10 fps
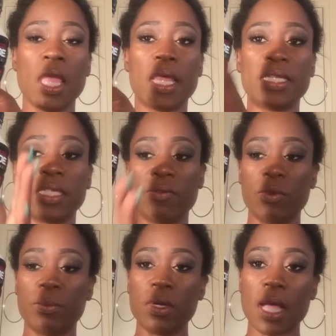They said if
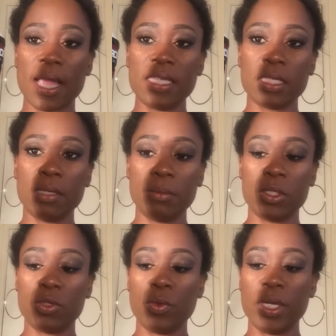you put ice in
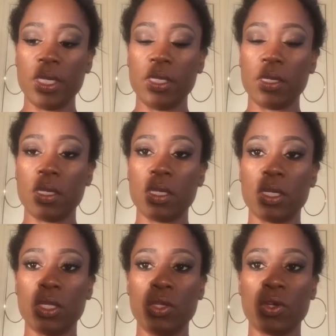between
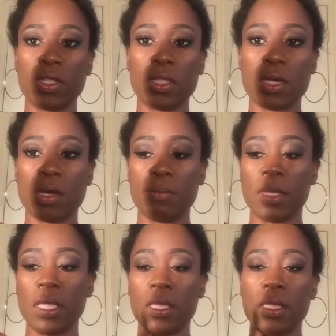your thumb
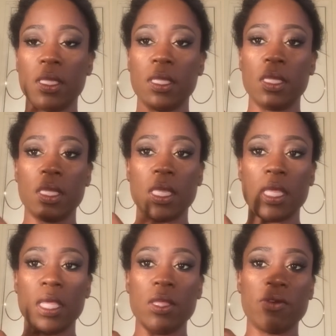
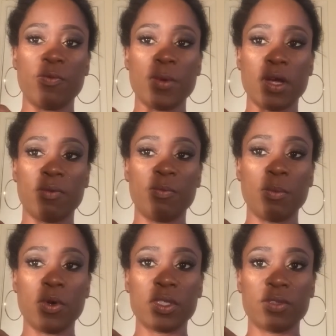and your
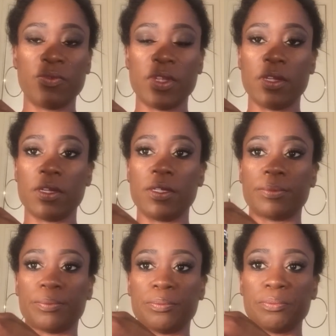pointer finger,
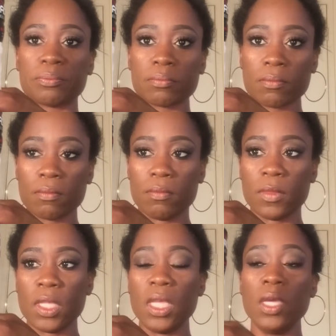
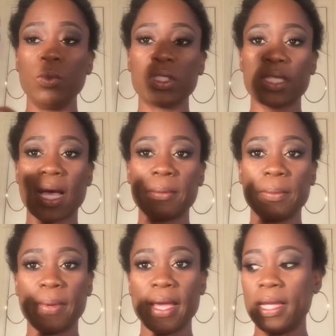it will stop the
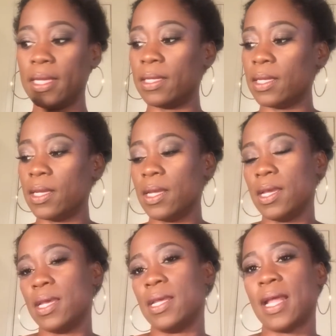pain.
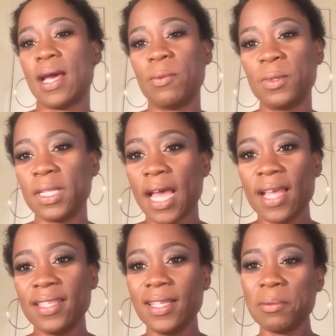And I was
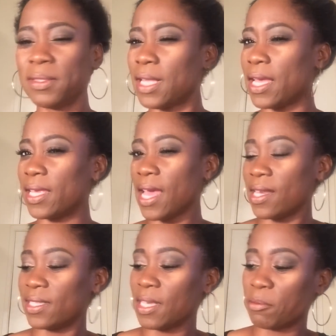like
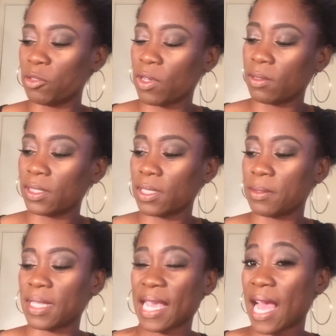kind of skeptical, because I
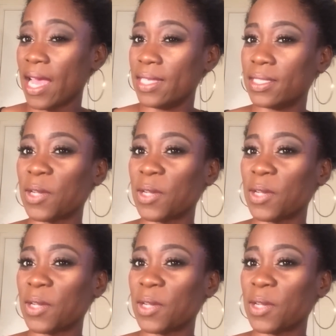was like, ice?